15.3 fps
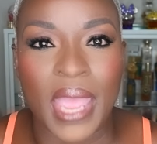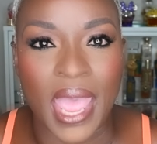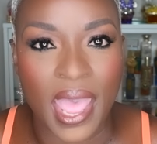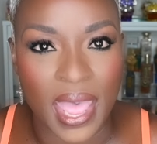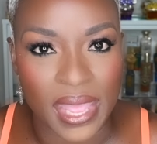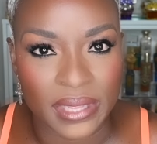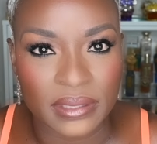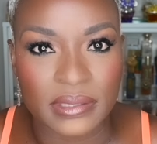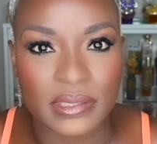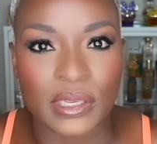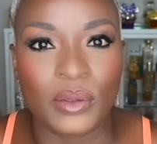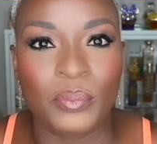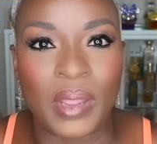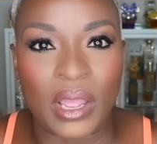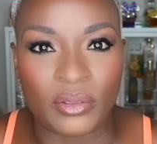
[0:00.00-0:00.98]
ads
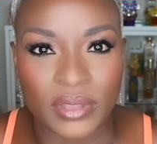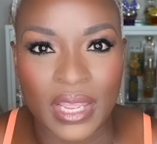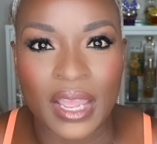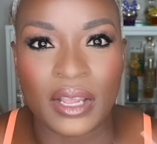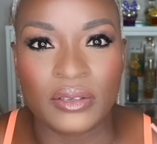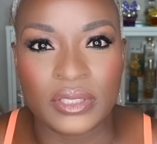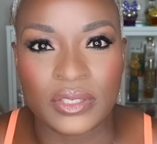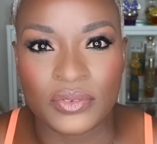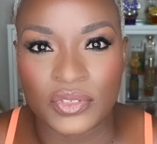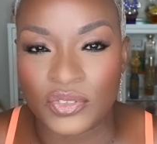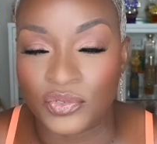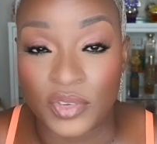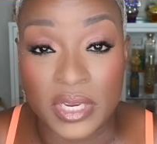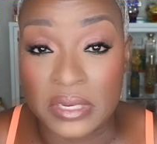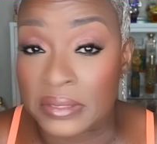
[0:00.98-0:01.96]
about the House of
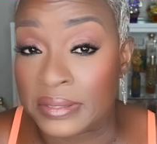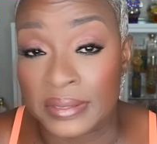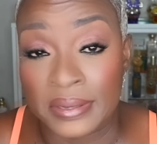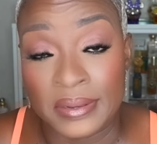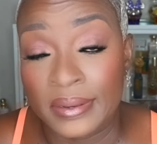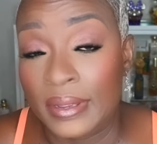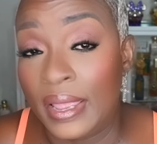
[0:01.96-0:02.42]
Sphinx.